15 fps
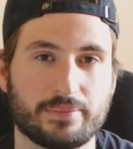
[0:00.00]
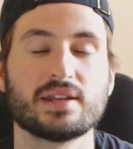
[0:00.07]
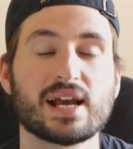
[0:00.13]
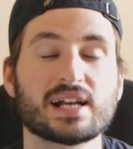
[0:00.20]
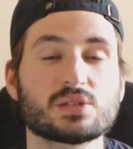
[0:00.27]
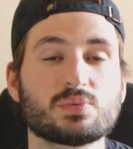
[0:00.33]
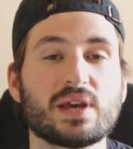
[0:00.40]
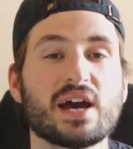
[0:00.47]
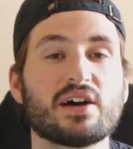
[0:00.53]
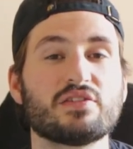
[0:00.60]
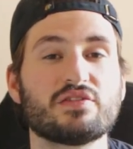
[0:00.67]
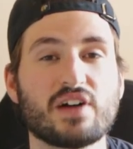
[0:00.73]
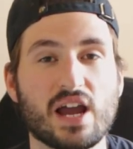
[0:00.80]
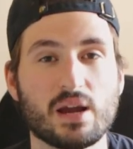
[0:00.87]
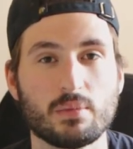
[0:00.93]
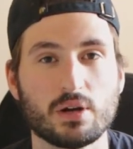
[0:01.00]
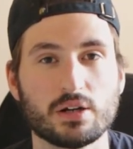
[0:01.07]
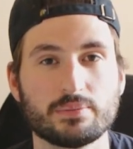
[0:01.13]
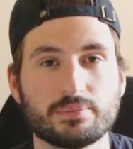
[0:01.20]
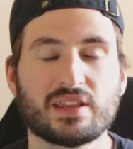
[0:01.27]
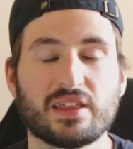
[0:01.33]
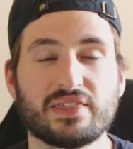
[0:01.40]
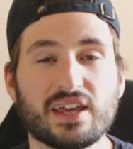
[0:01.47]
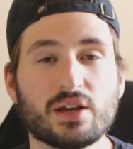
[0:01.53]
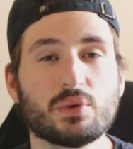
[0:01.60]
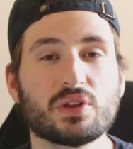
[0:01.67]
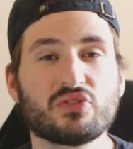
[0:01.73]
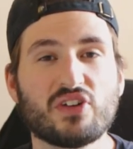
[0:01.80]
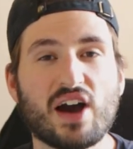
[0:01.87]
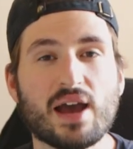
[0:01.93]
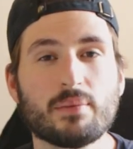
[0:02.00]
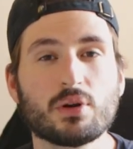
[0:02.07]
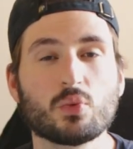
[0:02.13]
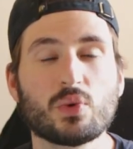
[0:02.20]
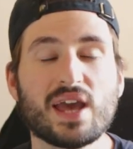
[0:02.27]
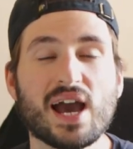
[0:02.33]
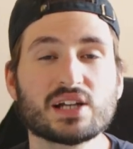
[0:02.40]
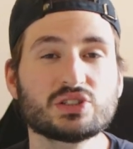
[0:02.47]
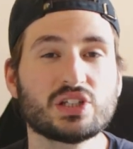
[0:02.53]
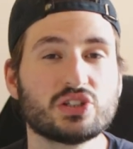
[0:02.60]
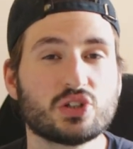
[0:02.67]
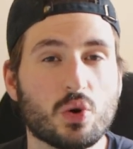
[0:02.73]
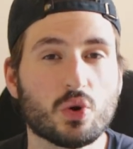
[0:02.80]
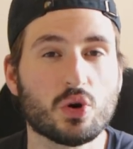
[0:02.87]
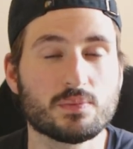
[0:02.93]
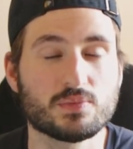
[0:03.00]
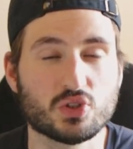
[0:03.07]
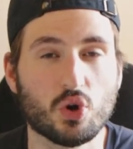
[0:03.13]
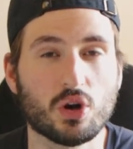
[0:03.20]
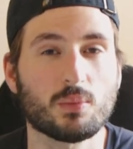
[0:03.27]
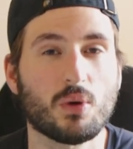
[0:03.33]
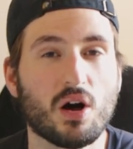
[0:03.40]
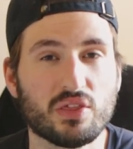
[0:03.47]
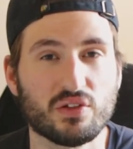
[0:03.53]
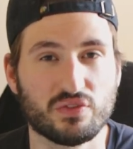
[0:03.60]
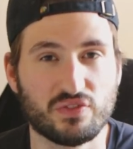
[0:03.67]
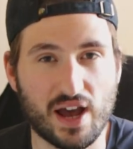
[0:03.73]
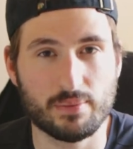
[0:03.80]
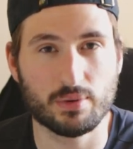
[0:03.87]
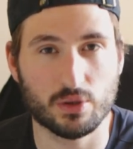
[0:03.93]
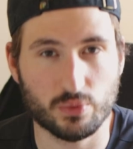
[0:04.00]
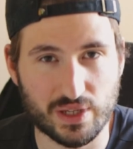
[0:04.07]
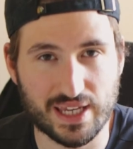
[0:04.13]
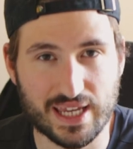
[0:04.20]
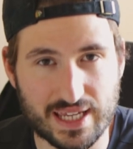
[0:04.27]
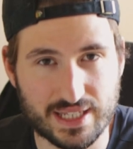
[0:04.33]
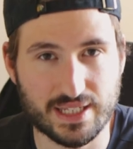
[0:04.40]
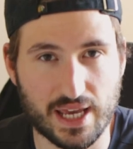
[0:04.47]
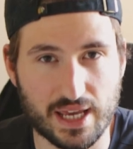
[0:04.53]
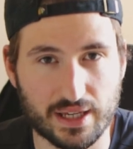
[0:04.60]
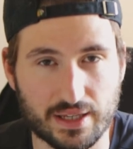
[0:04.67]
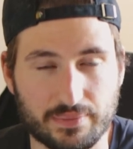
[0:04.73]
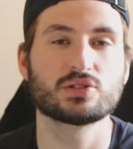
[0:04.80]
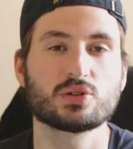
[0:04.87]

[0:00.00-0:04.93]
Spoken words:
Next, we have fiber. The thing with fiber, we actually don't absorb all the fiber we intake.